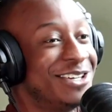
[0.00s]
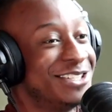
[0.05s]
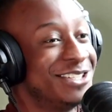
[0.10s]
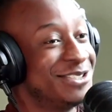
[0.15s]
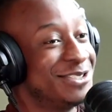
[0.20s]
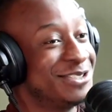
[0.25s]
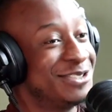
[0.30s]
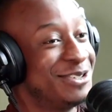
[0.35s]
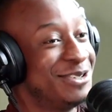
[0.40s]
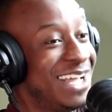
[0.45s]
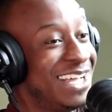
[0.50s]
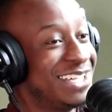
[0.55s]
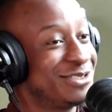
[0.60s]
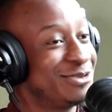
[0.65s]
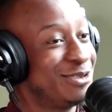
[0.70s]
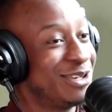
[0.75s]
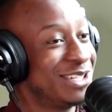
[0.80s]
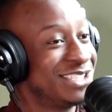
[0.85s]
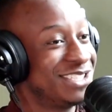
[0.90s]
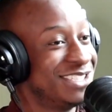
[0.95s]
Okay, so
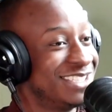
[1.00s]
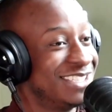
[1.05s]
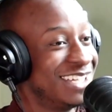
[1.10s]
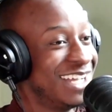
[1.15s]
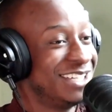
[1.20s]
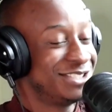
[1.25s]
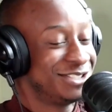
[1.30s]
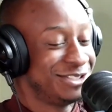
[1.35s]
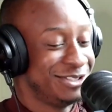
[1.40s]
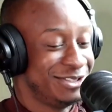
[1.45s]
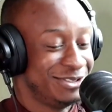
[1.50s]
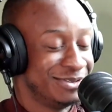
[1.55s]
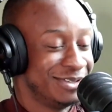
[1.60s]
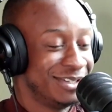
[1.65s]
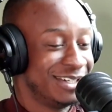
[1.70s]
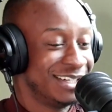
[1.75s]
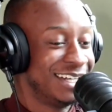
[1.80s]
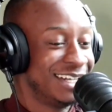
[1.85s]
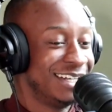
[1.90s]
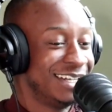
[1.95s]
last question to ask
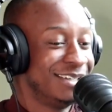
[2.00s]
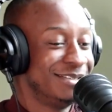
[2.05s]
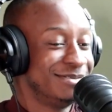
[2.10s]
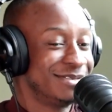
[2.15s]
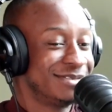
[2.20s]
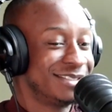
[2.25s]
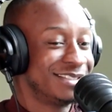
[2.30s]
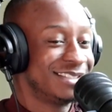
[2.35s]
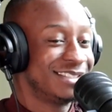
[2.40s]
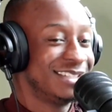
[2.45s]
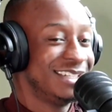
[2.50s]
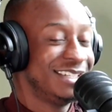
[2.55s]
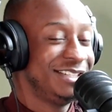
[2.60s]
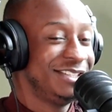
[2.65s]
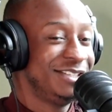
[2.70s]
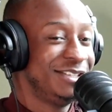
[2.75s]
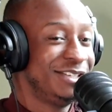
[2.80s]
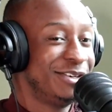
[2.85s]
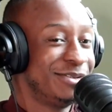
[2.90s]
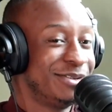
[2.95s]
you. I
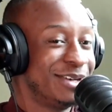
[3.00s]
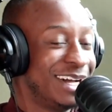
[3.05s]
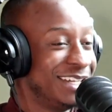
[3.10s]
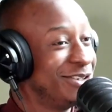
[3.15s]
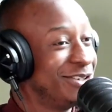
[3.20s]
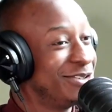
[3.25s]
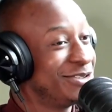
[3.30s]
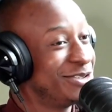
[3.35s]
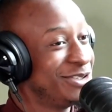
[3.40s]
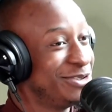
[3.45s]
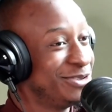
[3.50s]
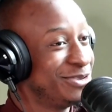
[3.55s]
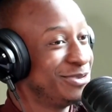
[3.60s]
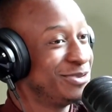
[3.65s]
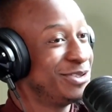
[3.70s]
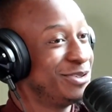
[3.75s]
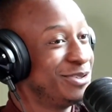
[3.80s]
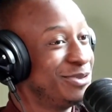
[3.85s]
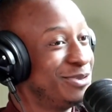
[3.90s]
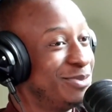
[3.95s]
know
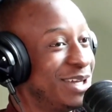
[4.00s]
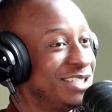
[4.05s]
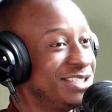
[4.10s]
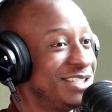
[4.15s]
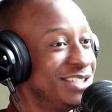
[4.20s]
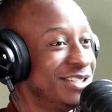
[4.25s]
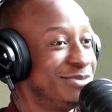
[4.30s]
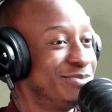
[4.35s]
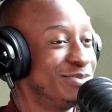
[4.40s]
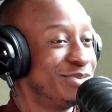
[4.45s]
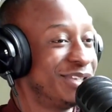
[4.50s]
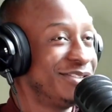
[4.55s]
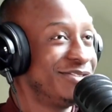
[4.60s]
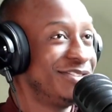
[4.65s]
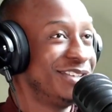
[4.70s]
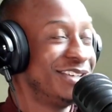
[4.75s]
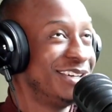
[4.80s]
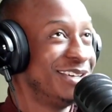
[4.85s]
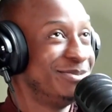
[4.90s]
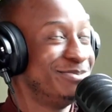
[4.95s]
you mentioned
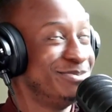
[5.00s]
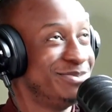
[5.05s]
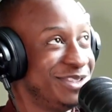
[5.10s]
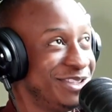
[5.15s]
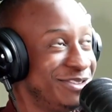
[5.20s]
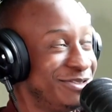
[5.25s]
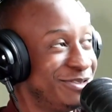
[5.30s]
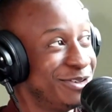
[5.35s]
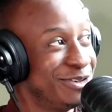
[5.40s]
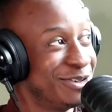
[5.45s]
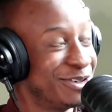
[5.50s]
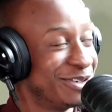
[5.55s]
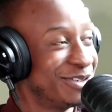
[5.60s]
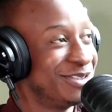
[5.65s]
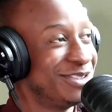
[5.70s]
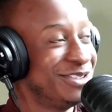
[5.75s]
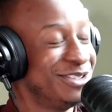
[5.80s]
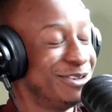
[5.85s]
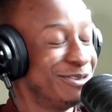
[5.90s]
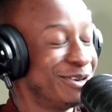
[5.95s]

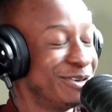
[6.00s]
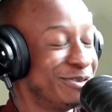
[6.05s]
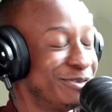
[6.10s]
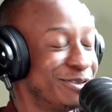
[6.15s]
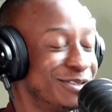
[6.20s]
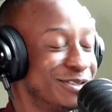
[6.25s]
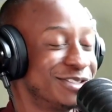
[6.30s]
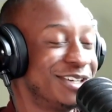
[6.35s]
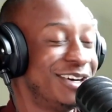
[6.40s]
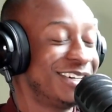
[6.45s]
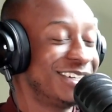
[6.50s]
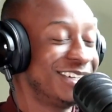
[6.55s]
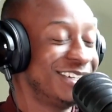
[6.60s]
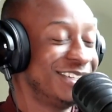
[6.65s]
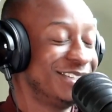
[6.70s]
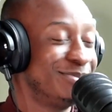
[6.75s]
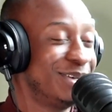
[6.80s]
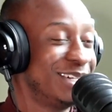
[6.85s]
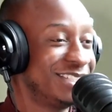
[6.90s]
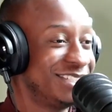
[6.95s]
before, when we were
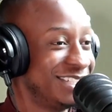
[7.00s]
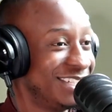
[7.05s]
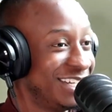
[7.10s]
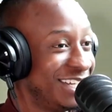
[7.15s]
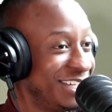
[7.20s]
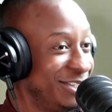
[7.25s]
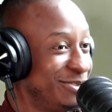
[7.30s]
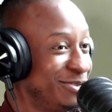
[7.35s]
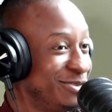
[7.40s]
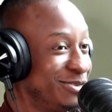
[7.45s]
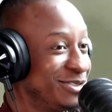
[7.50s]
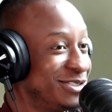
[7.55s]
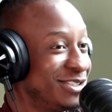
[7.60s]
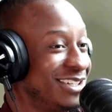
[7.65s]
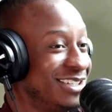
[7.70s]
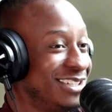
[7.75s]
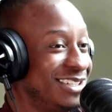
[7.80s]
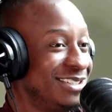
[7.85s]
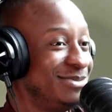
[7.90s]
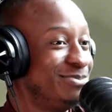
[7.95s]
talking, you mentioned that you
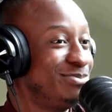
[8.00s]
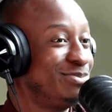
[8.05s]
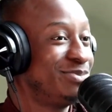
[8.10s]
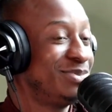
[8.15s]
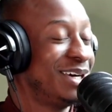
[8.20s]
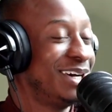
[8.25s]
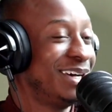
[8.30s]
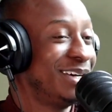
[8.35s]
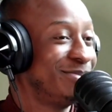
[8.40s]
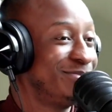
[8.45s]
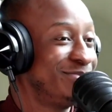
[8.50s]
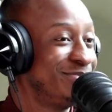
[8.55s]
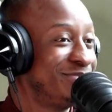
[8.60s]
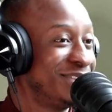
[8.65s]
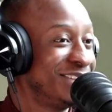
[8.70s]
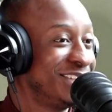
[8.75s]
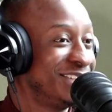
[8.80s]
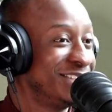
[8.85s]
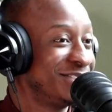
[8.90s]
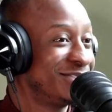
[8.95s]
studied
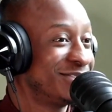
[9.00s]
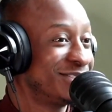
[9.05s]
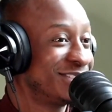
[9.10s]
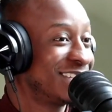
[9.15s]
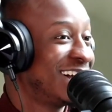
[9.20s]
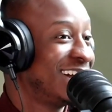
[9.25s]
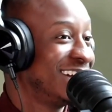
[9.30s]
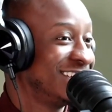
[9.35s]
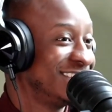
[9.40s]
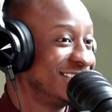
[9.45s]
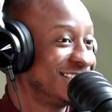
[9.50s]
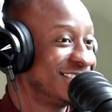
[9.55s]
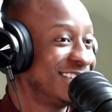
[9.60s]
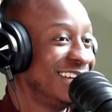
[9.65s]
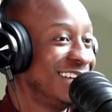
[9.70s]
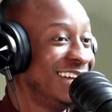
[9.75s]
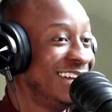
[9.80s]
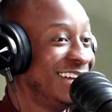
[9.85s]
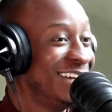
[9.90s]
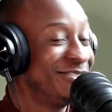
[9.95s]
political science
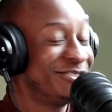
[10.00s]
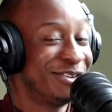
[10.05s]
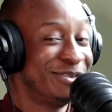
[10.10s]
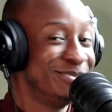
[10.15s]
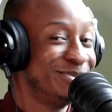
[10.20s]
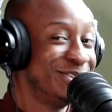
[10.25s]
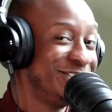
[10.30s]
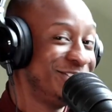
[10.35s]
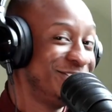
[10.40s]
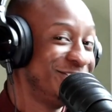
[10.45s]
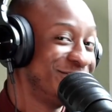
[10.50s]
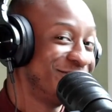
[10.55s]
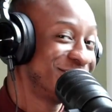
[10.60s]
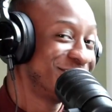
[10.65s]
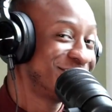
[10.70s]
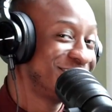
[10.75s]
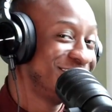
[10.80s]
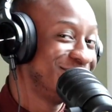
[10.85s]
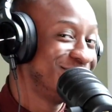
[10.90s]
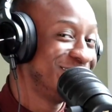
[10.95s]
from the
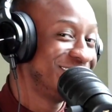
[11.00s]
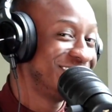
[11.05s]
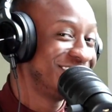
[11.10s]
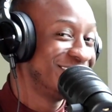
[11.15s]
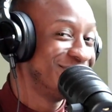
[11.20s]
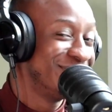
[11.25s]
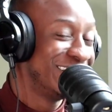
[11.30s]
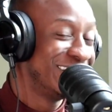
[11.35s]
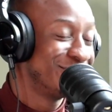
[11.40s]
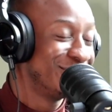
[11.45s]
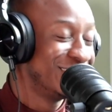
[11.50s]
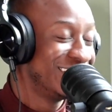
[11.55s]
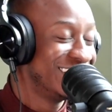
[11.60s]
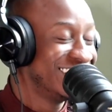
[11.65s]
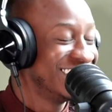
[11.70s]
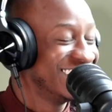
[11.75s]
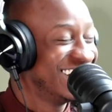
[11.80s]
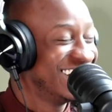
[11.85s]
University of Michigan, by the way.